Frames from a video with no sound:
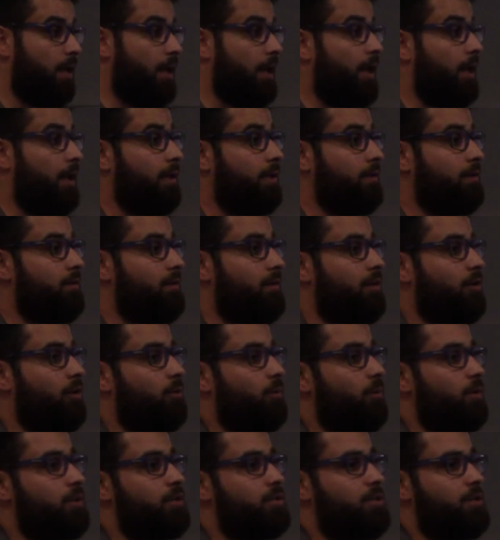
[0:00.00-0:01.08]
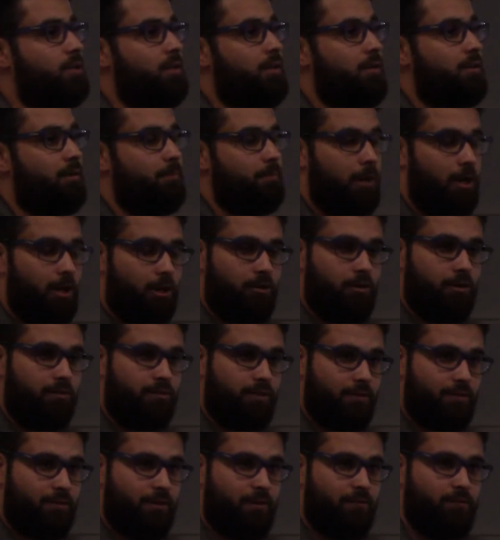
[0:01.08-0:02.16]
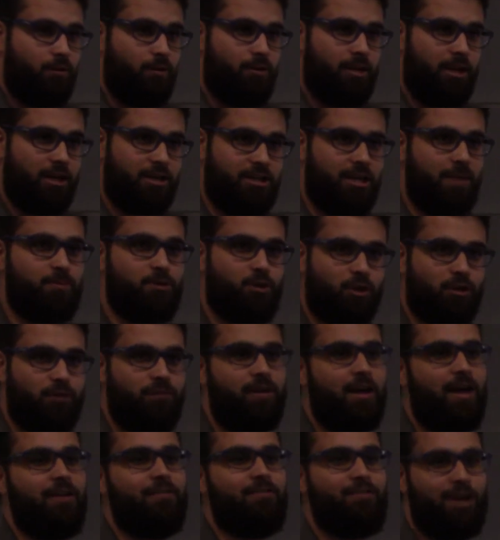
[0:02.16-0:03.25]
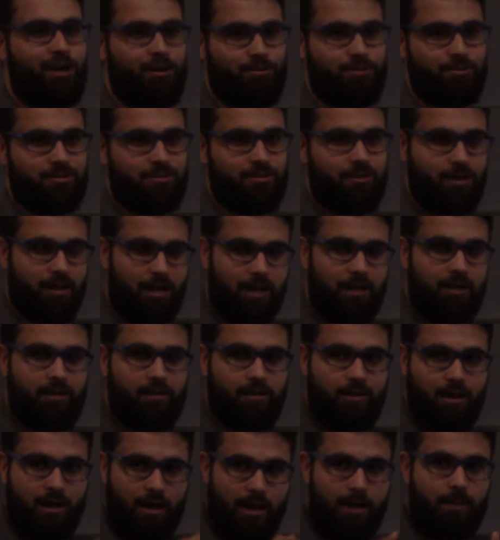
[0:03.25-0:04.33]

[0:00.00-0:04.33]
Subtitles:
And it was the marker of rafa' for the exceptional 5 nouns: akh,